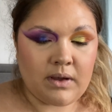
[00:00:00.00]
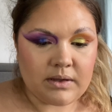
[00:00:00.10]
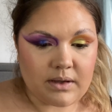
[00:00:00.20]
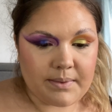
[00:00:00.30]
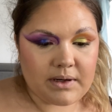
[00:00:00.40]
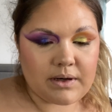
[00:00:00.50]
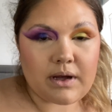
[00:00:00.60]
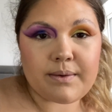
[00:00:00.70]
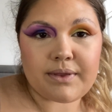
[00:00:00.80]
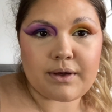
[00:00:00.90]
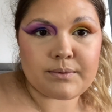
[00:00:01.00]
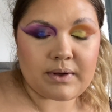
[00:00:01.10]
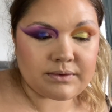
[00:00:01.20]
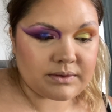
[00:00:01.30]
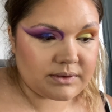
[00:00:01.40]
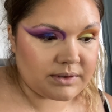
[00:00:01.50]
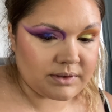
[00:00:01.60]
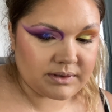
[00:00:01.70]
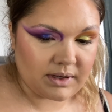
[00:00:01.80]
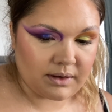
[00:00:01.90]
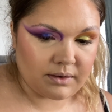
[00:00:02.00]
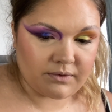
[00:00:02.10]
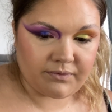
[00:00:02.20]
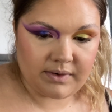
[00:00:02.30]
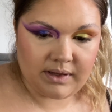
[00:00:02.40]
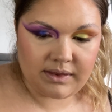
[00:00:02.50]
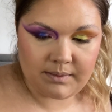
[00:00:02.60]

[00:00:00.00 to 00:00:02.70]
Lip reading: So we're going to go with those ones to start off with.